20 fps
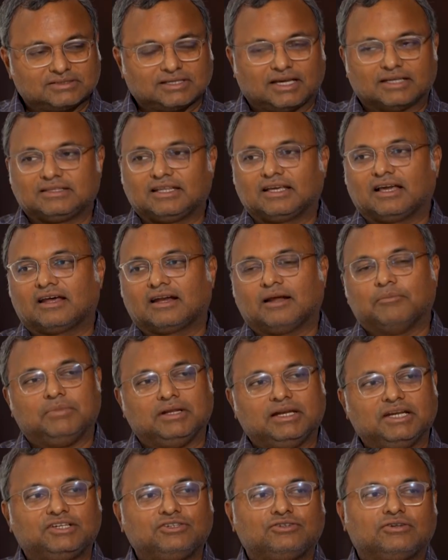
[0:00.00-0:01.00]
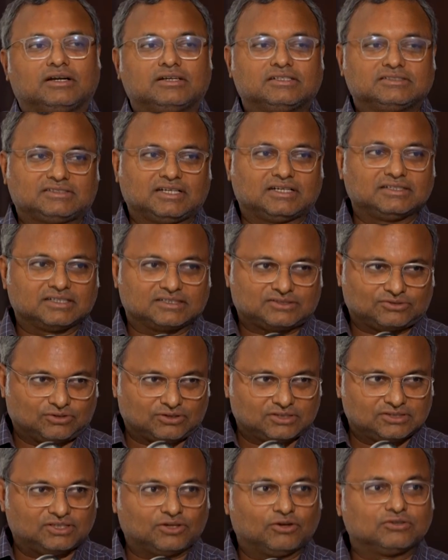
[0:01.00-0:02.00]
I think our ability to understand
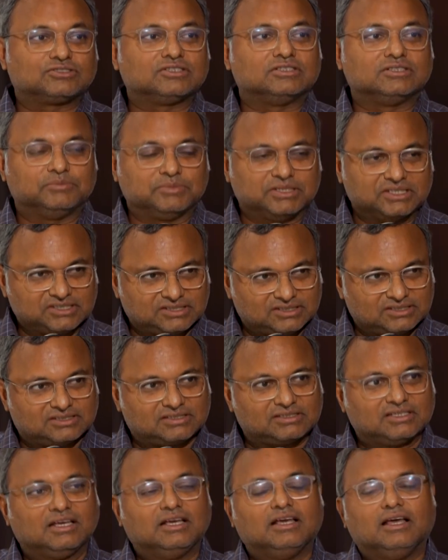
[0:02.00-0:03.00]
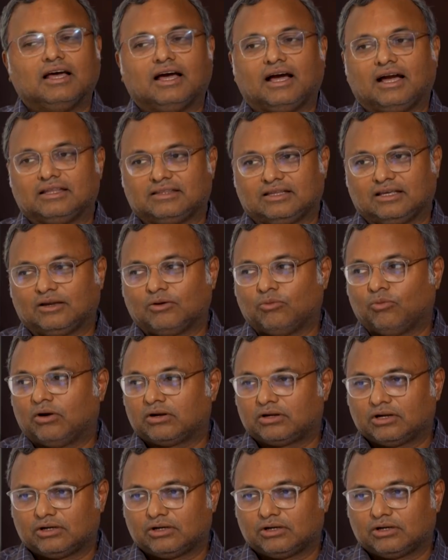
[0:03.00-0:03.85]
technology also diminishes. I think what are